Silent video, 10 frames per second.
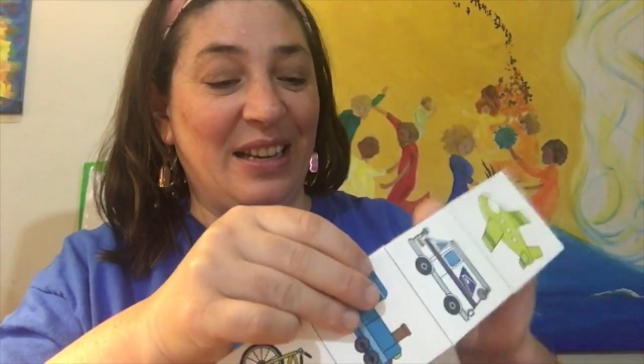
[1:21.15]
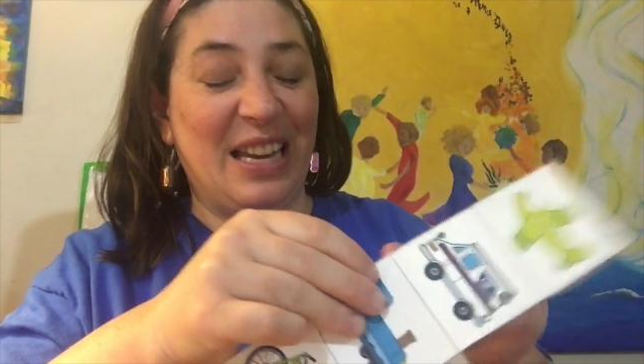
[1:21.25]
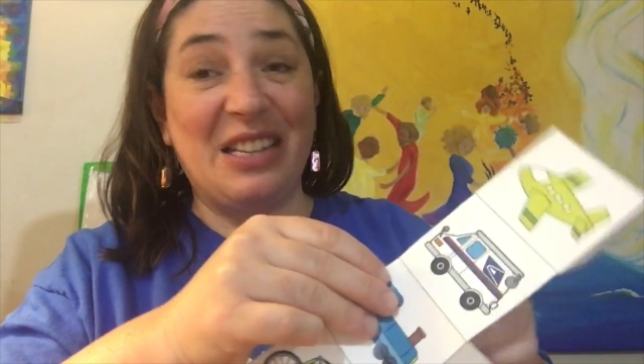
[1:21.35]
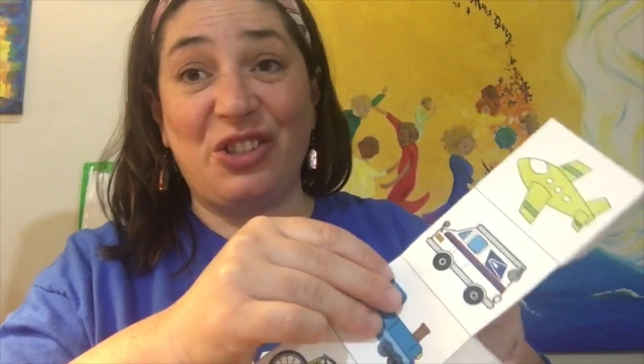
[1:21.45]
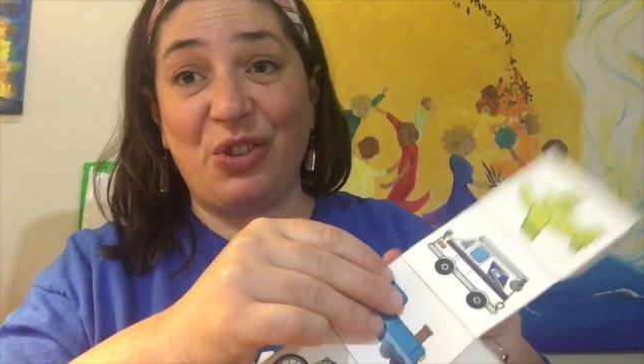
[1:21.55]

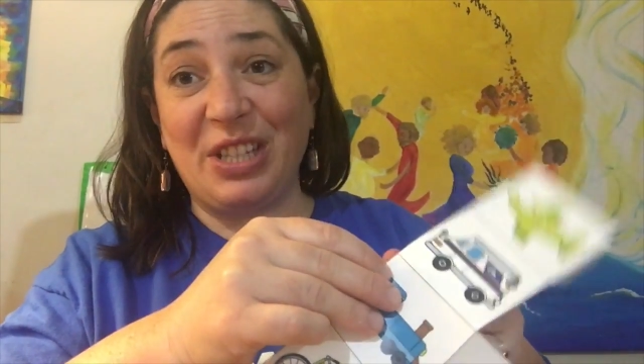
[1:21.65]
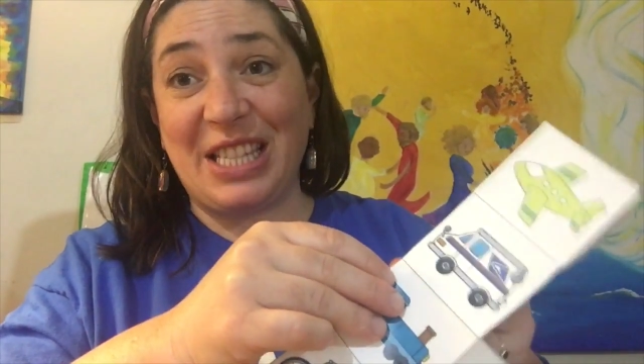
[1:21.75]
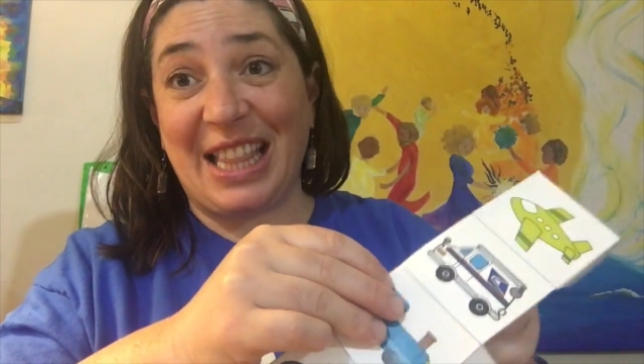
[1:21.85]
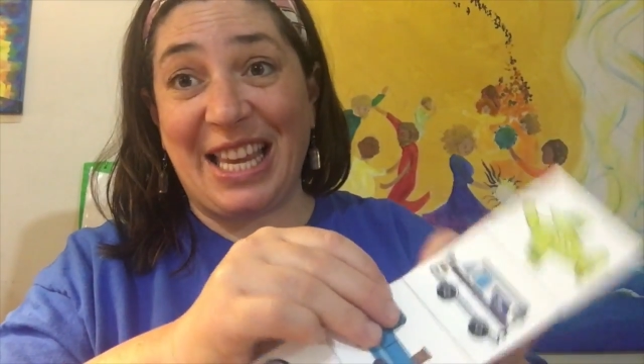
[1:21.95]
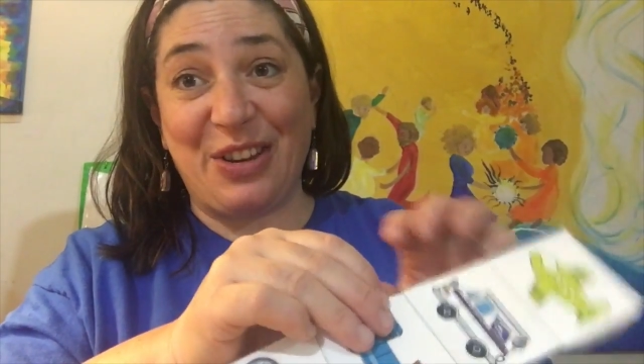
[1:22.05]
Kids, you could say
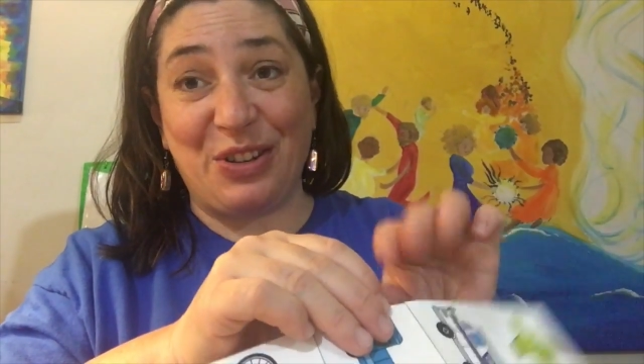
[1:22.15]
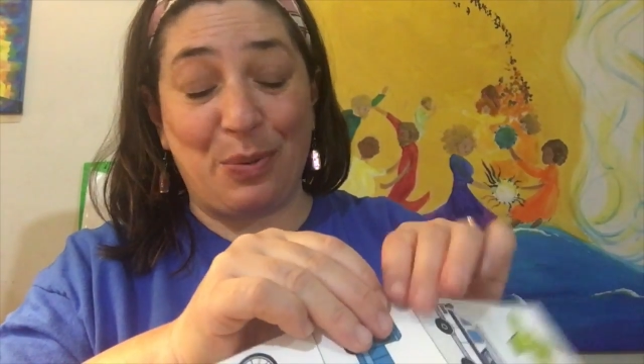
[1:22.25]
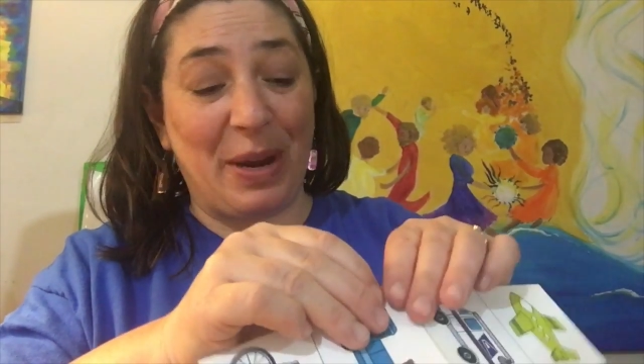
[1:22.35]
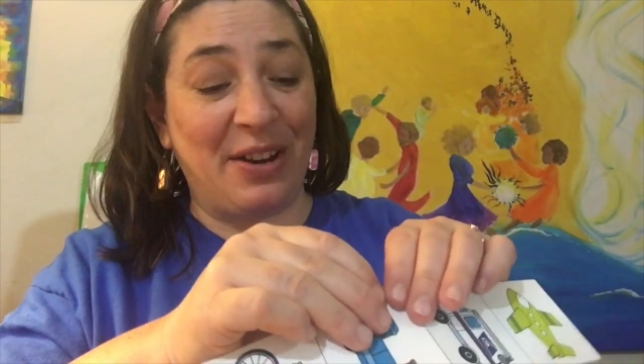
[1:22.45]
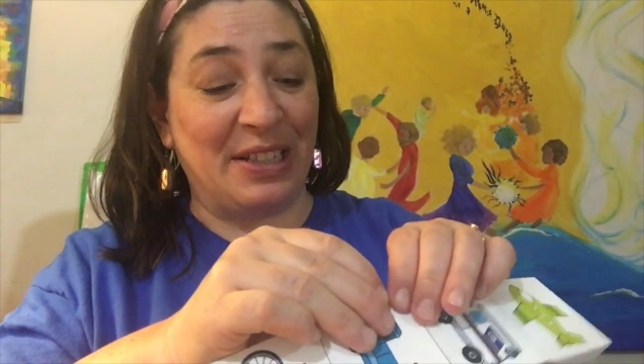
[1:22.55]
thank you to your
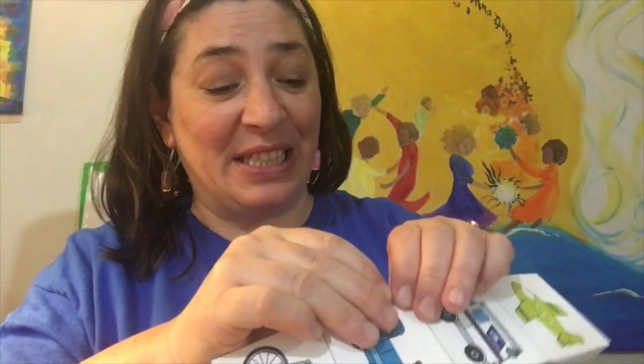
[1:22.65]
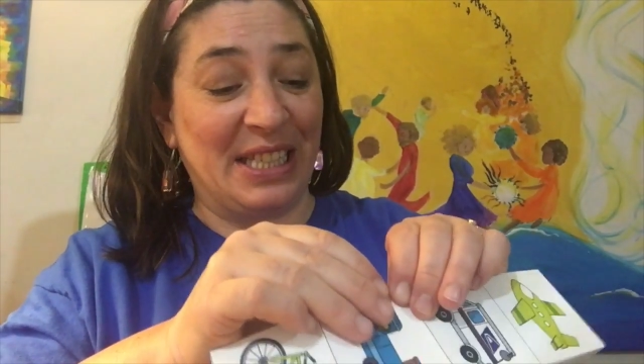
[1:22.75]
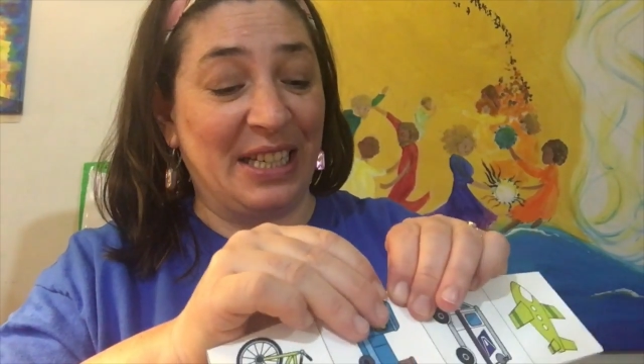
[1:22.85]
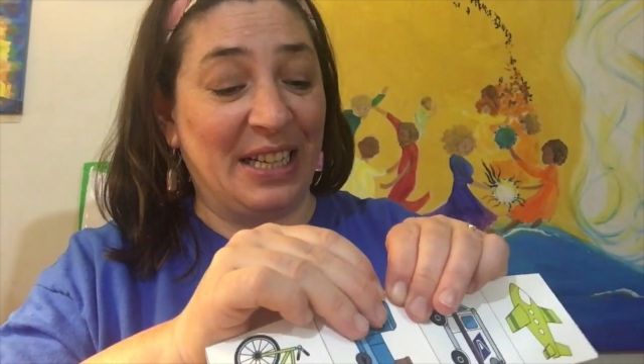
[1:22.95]
parents.